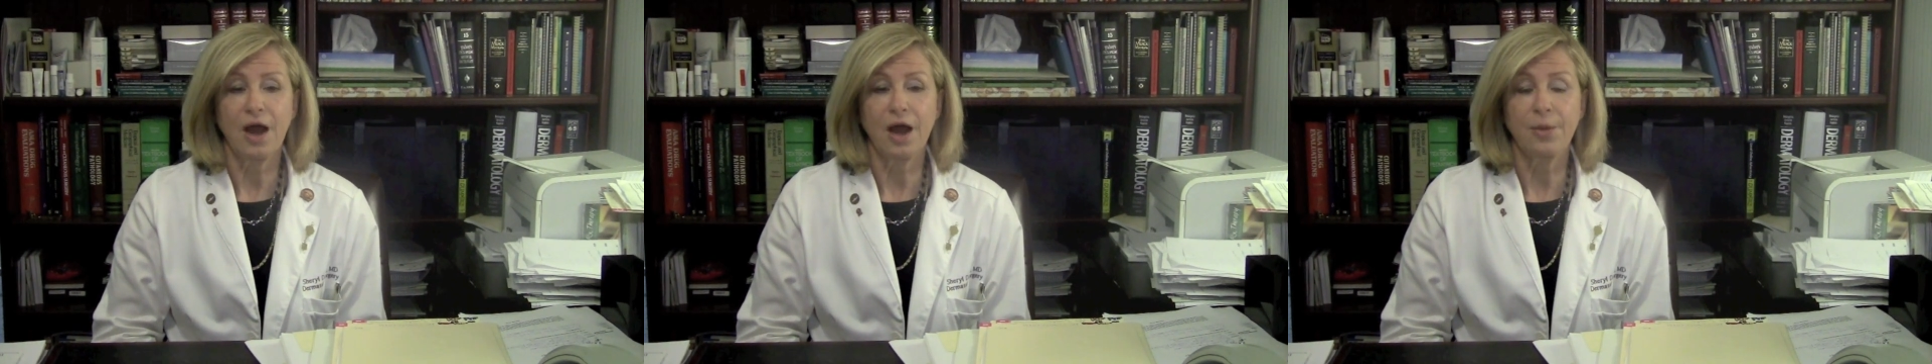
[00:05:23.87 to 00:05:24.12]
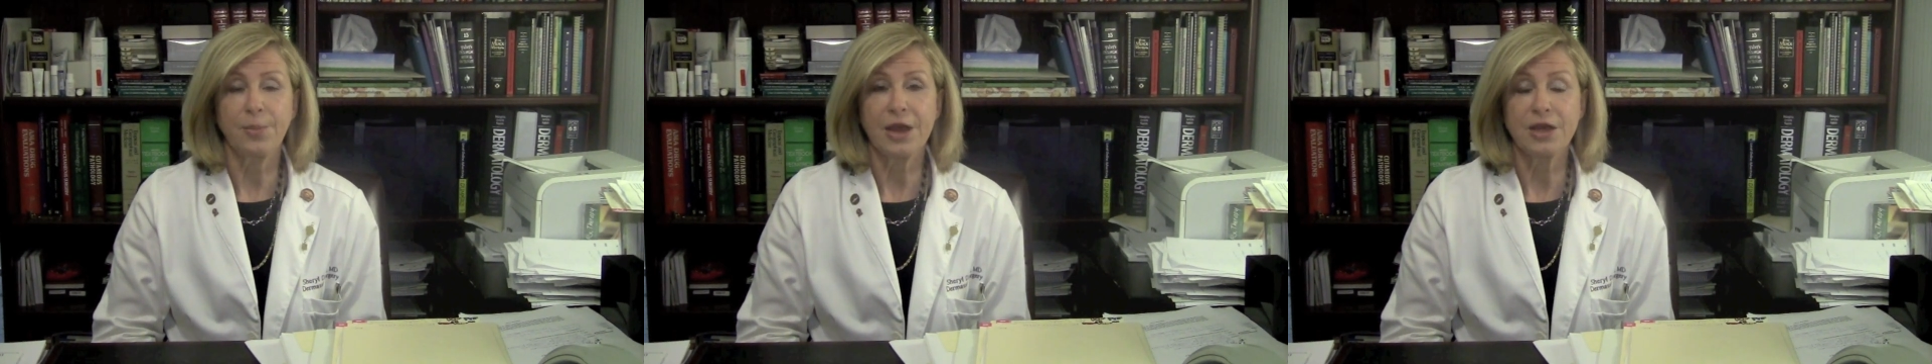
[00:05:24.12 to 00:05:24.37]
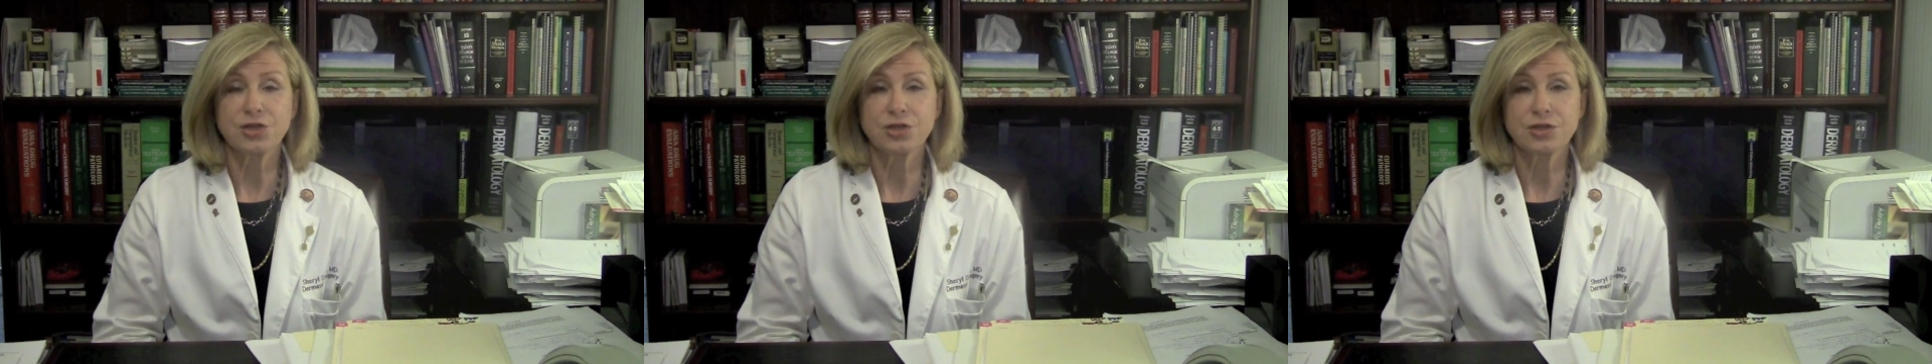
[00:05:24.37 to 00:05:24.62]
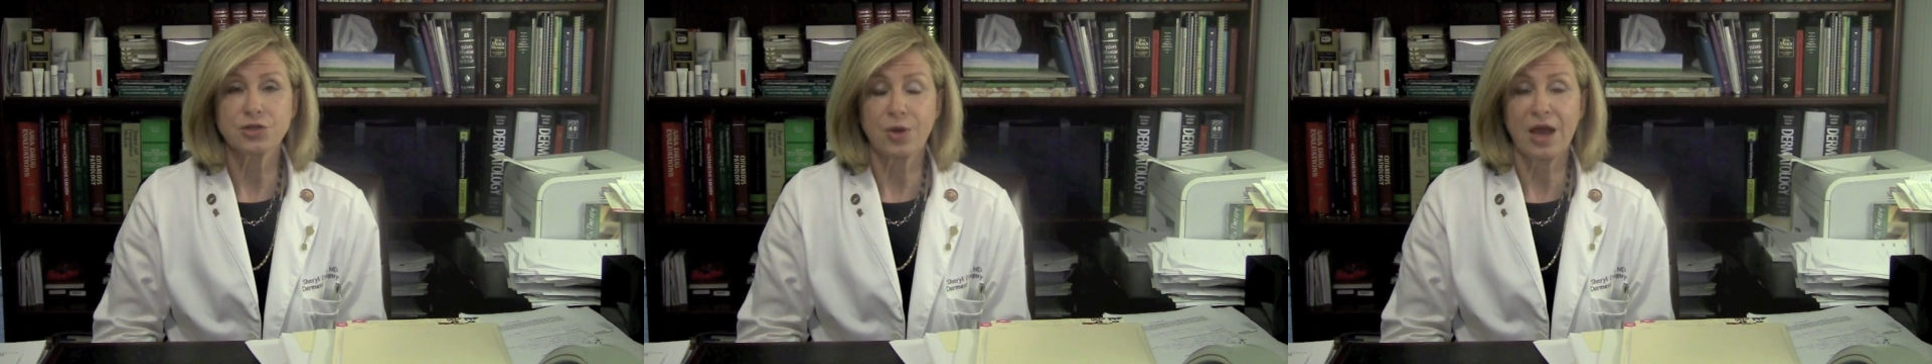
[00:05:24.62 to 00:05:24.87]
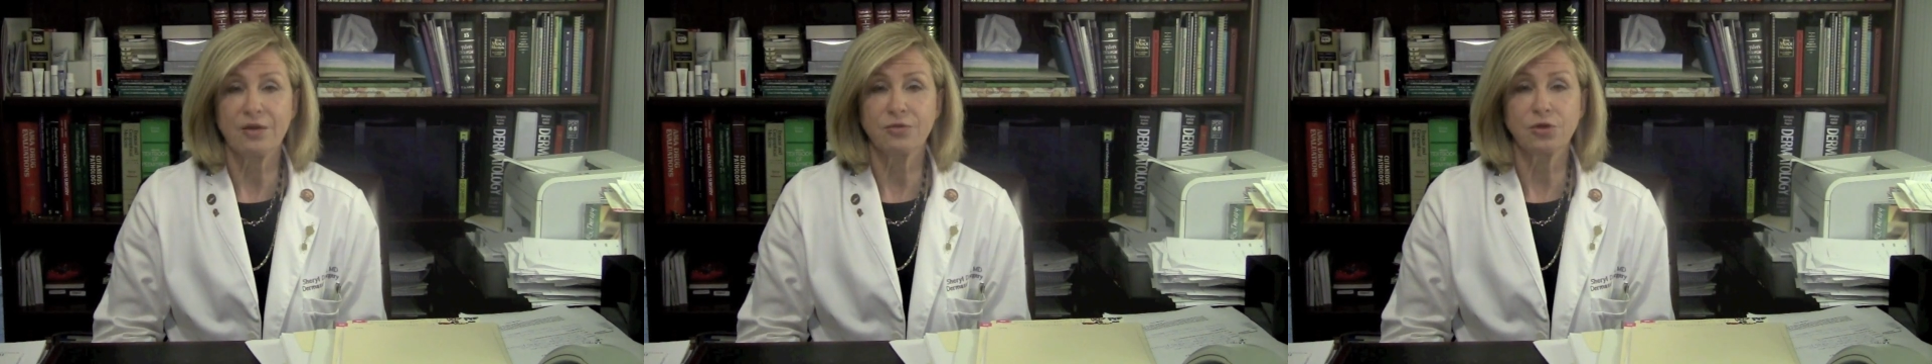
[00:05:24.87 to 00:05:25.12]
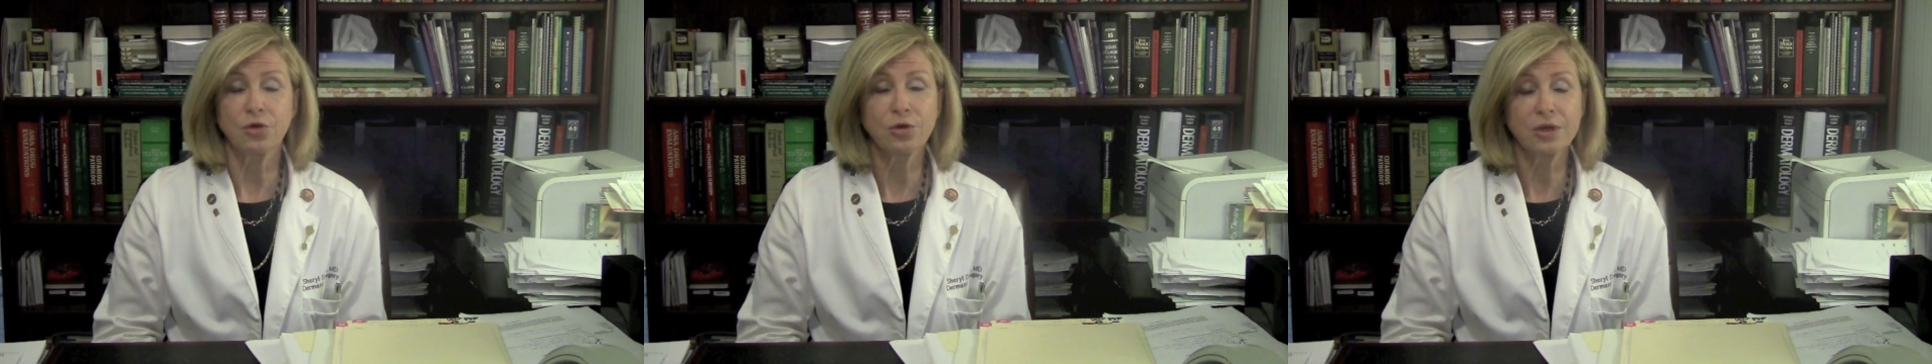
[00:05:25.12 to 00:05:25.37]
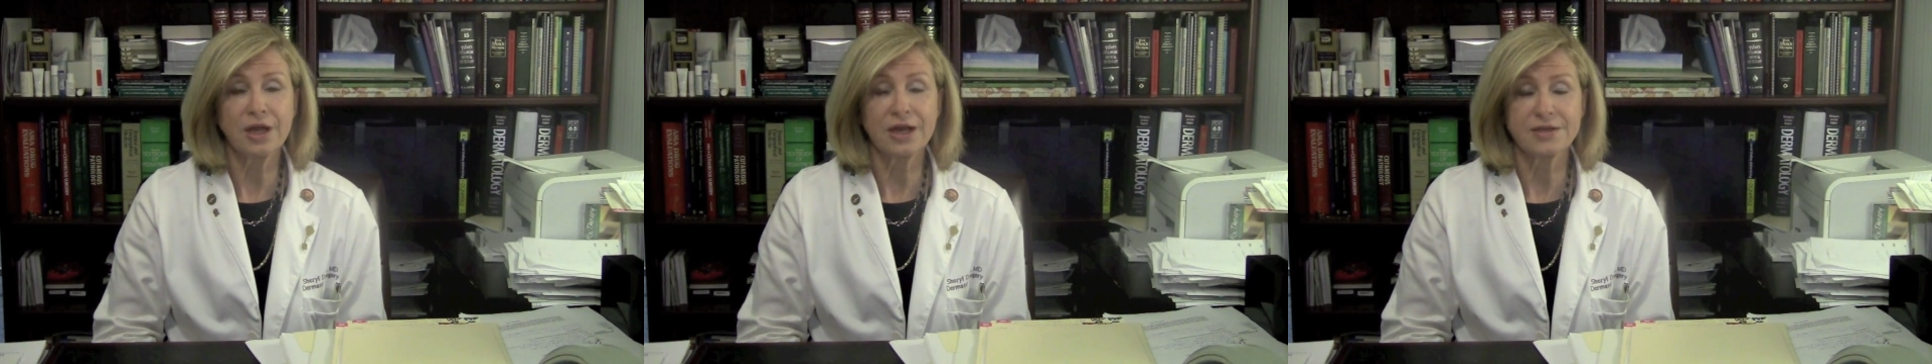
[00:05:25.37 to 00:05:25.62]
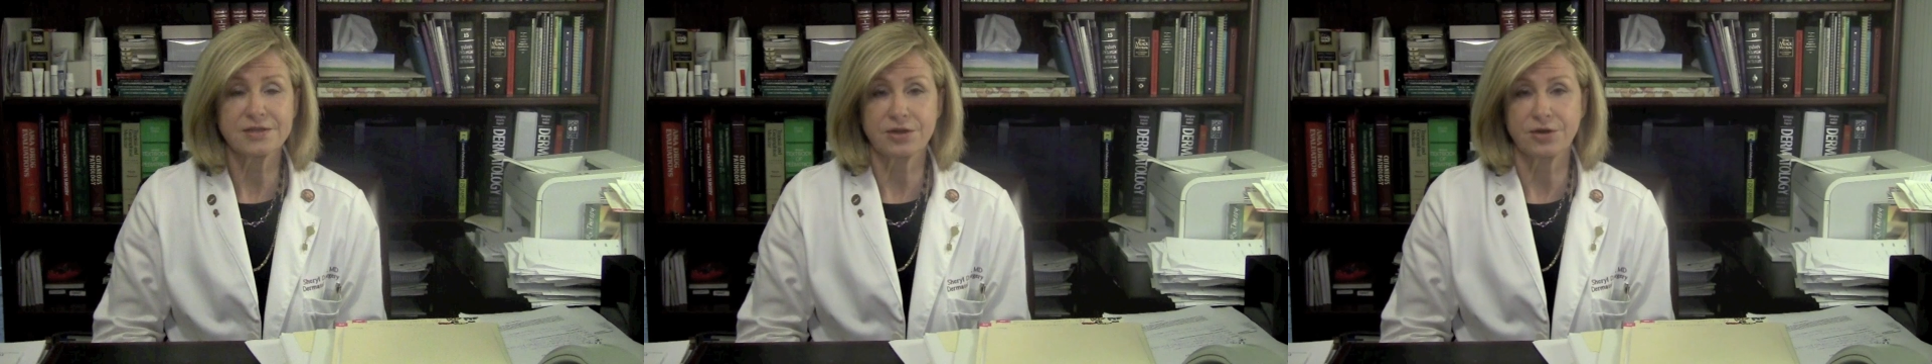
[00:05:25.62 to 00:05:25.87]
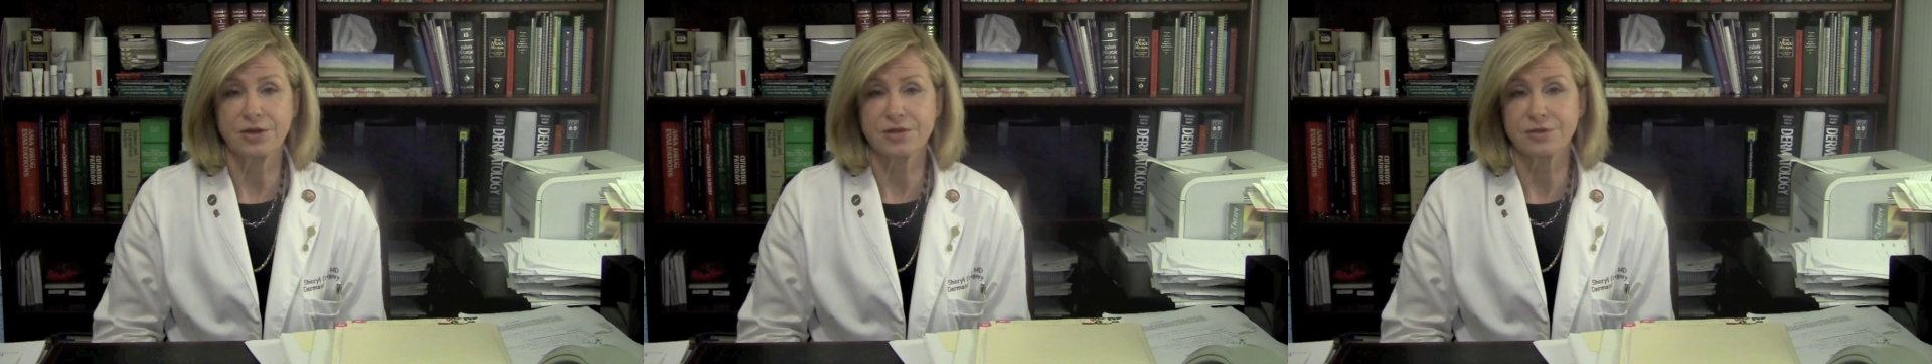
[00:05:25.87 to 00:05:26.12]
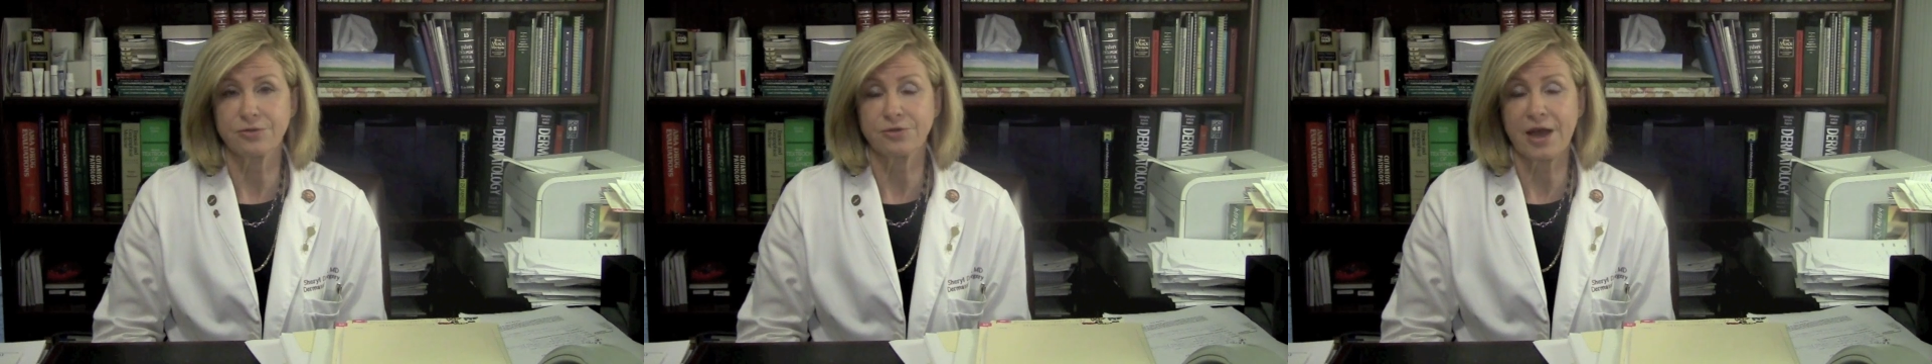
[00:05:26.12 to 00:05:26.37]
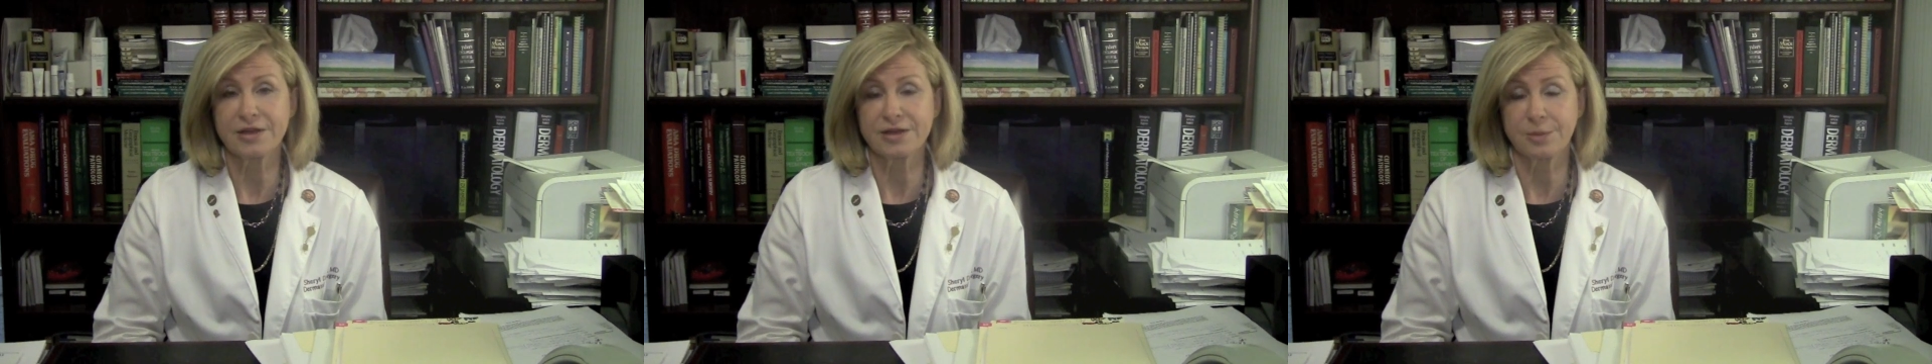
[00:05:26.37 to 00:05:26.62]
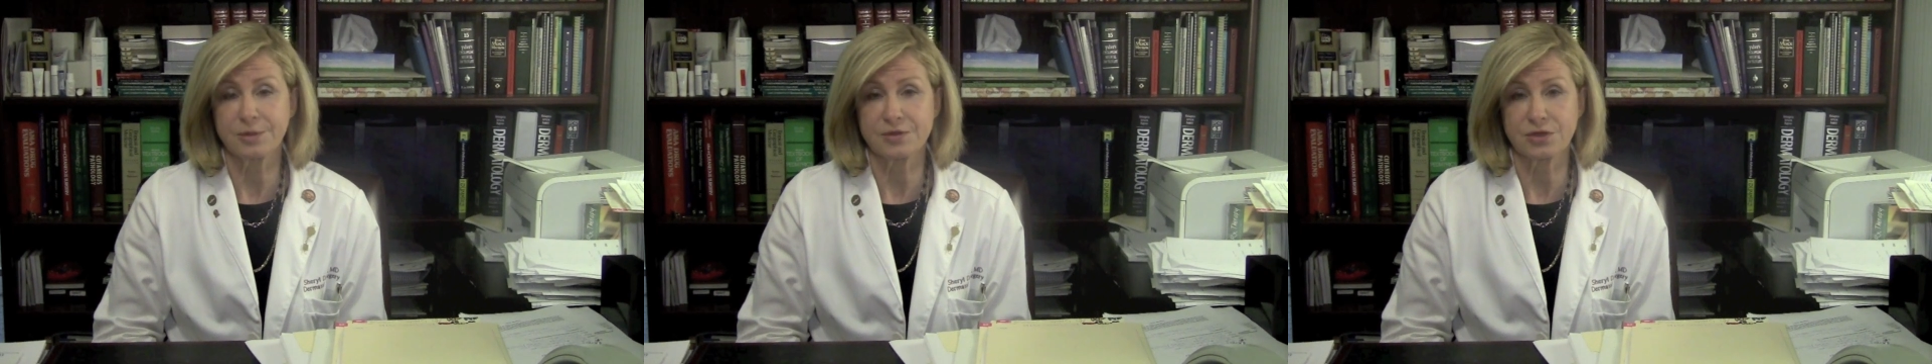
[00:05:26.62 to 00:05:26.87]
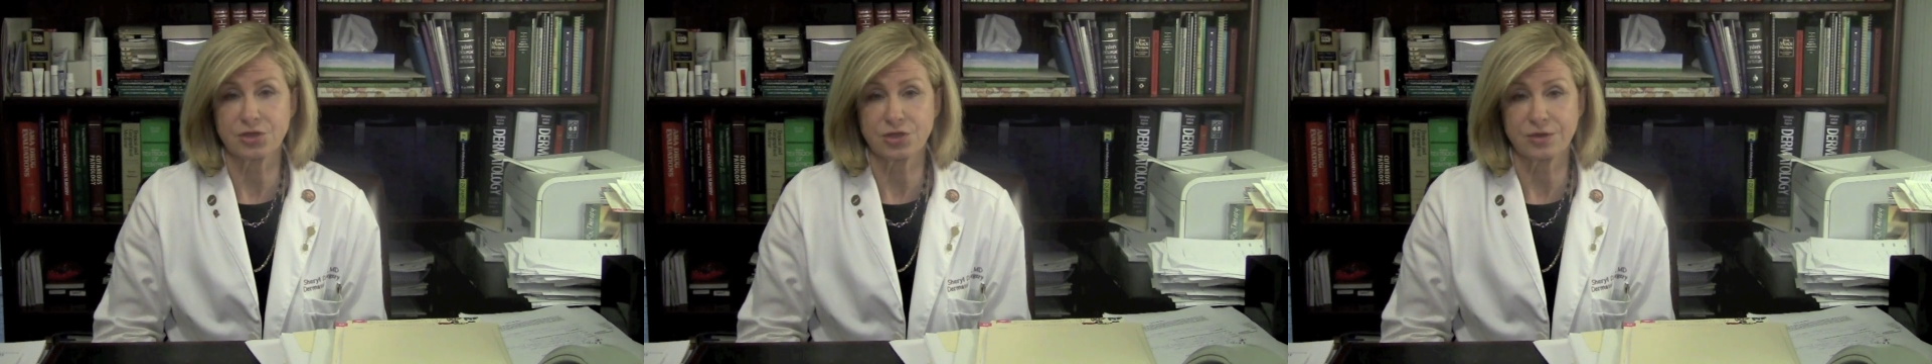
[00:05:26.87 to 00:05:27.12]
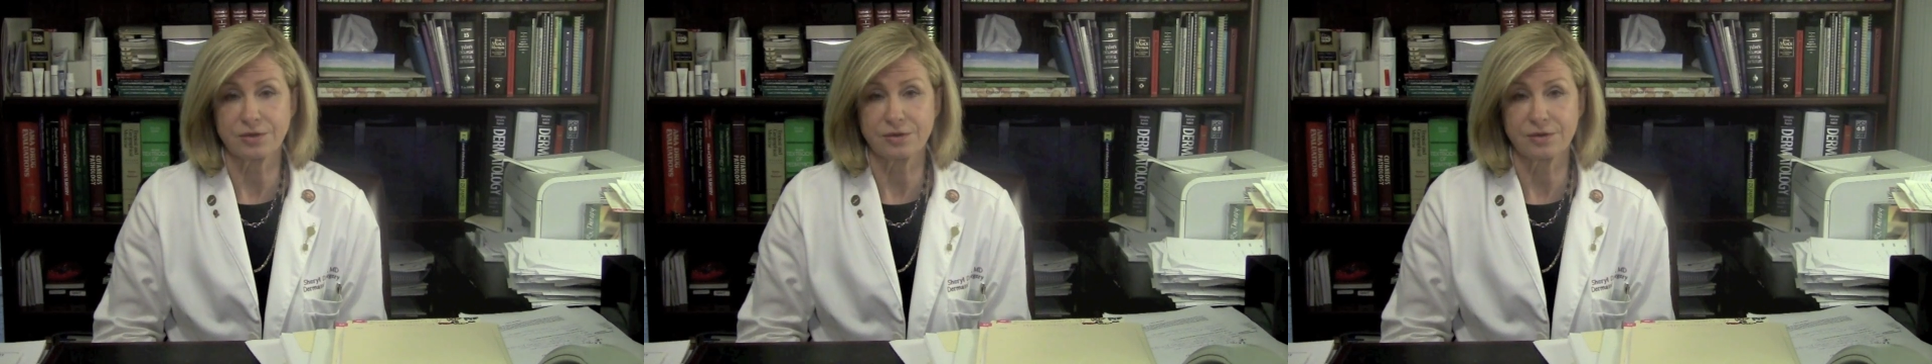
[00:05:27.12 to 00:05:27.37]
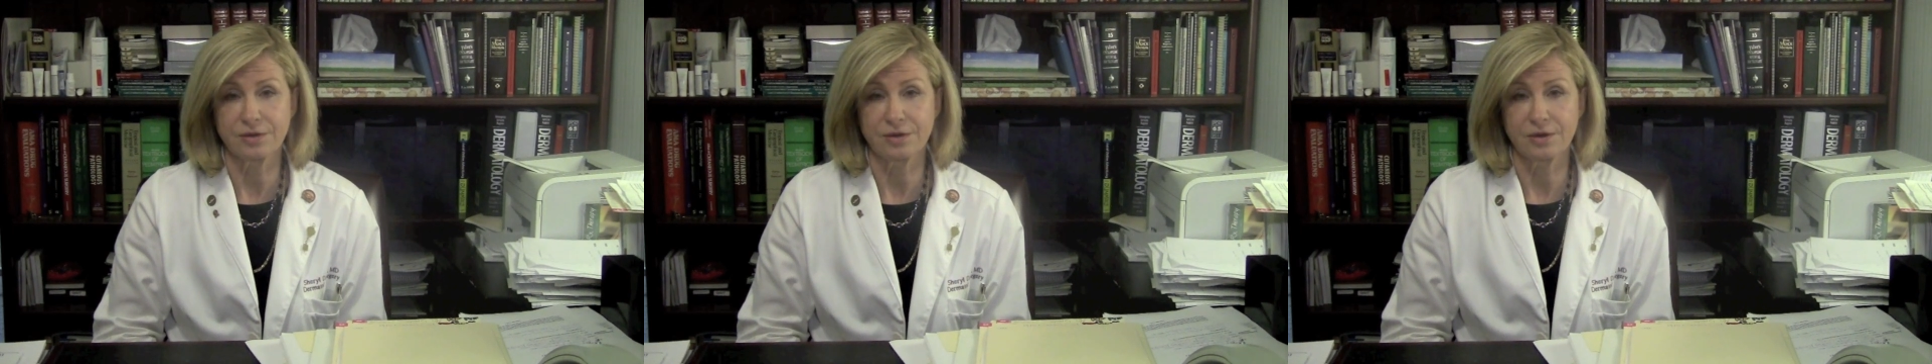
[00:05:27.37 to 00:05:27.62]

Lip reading: are patients who have localized areas of fat deposition.